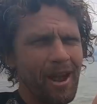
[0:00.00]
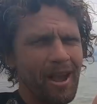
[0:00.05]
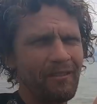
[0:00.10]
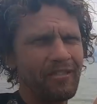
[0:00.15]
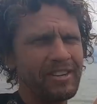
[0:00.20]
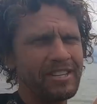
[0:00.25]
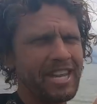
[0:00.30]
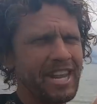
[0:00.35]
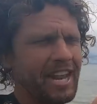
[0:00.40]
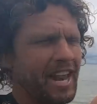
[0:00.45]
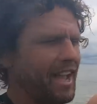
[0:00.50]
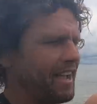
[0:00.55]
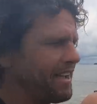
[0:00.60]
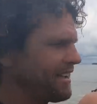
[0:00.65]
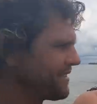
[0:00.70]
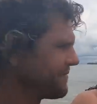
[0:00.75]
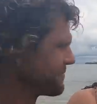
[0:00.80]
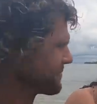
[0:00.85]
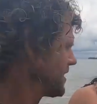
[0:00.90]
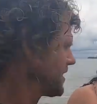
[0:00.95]
wait for dinner.
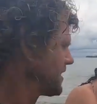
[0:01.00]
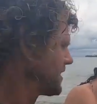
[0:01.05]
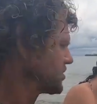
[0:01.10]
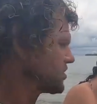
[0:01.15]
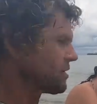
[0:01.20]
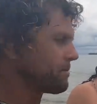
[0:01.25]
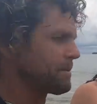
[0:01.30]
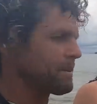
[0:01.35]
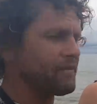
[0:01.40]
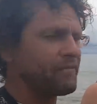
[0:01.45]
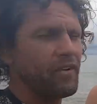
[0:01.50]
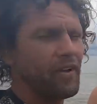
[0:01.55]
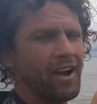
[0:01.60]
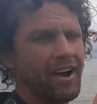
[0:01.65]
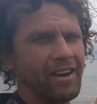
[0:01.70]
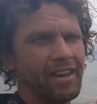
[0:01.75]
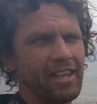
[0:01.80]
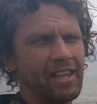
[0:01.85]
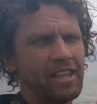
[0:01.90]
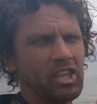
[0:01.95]
She'll be
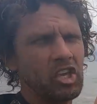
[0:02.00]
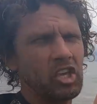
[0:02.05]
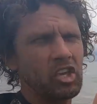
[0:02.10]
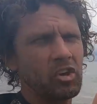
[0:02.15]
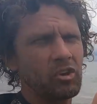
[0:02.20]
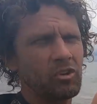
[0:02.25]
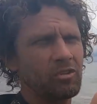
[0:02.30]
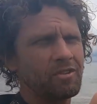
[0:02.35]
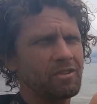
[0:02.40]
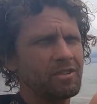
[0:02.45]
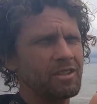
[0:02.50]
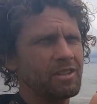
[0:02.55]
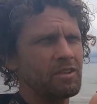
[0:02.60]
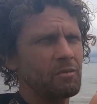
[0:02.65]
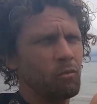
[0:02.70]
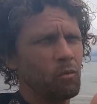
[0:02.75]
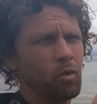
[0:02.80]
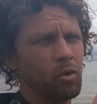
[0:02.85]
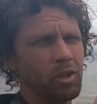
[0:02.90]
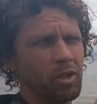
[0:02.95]
finding cute
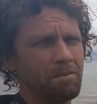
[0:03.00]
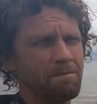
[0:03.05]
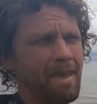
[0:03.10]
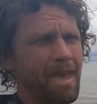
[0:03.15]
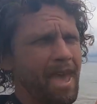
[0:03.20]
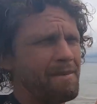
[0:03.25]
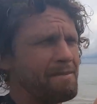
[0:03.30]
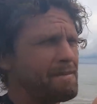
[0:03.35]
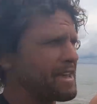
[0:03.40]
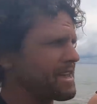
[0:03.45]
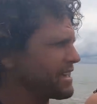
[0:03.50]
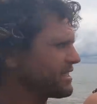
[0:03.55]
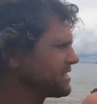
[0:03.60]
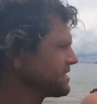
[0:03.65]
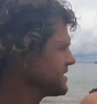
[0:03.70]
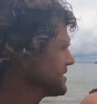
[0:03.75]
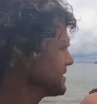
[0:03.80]
woolly mammoths,